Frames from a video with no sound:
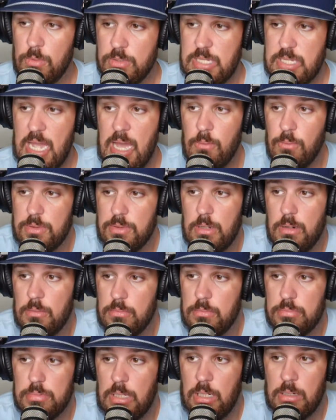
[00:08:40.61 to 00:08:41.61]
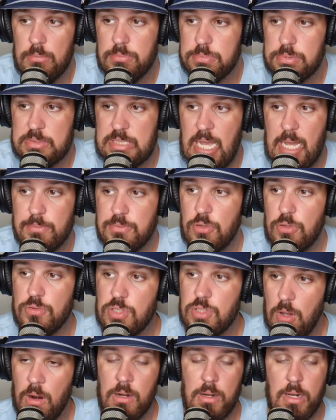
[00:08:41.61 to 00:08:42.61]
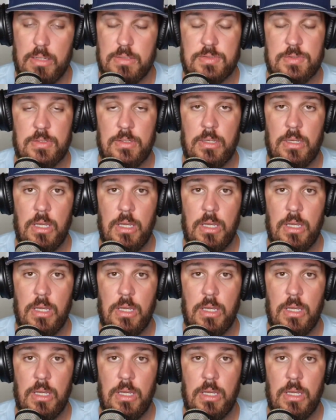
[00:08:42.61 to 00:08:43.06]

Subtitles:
out with their top 2 targets.